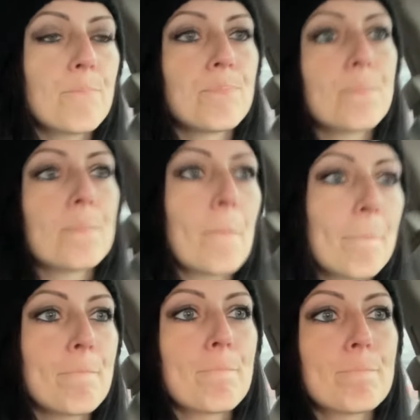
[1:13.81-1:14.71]

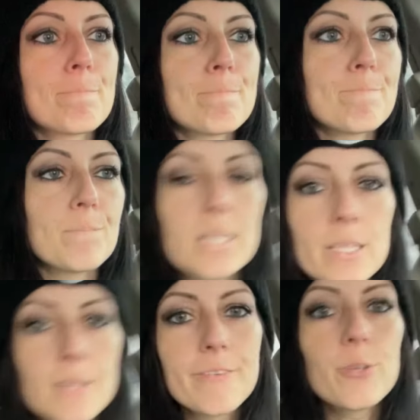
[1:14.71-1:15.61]

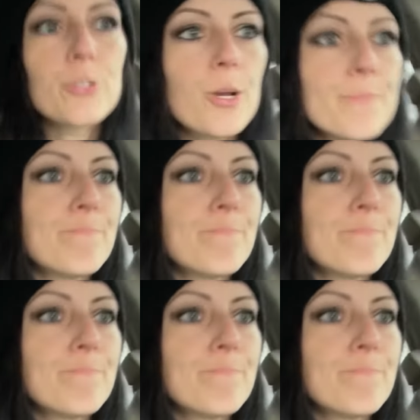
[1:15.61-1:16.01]
in the future.